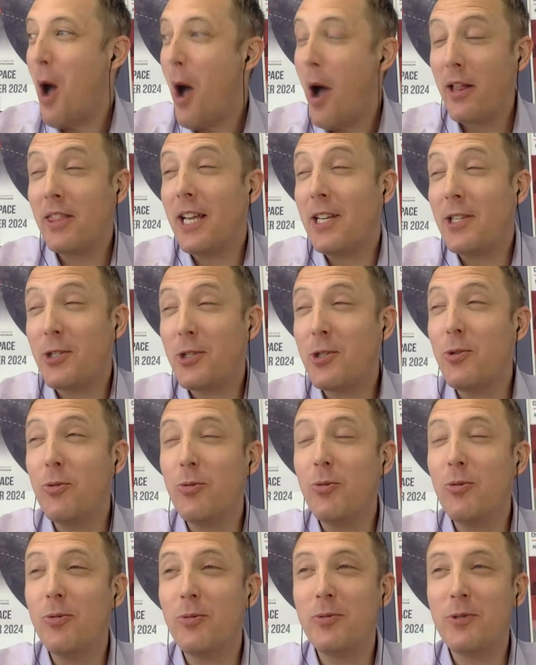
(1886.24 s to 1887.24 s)
Unless
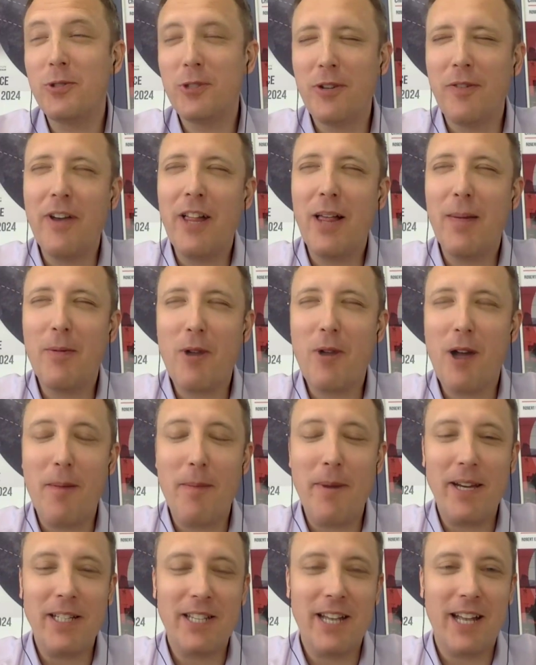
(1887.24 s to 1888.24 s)
you develop
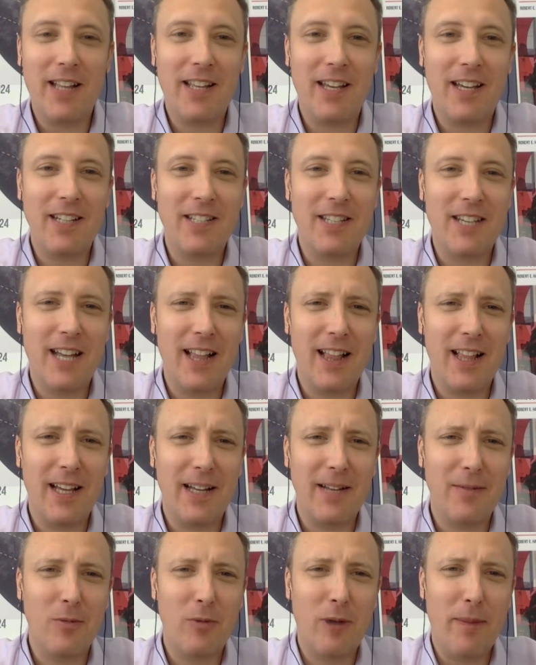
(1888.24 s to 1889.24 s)
ground-based
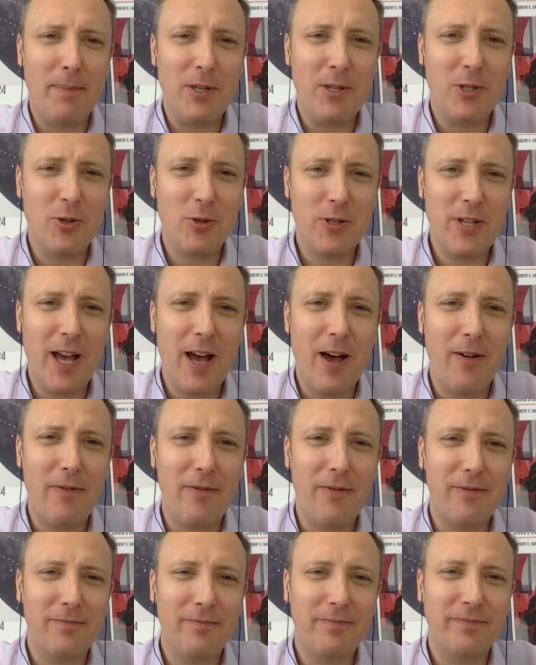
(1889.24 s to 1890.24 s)
anti-satellite weapons
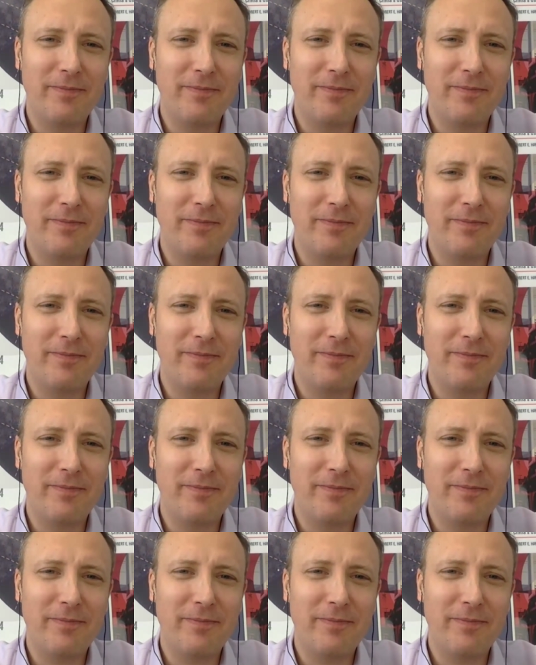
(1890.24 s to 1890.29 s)
yourself.